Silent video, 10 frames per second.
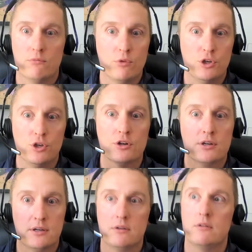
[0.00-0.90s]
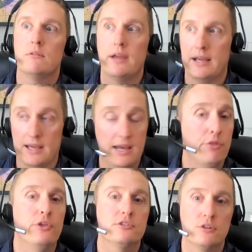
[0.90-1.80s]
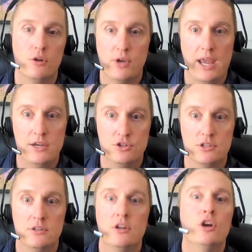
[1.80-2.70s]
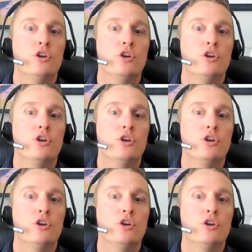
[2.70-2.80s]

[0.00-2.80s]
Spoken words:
you're at this location,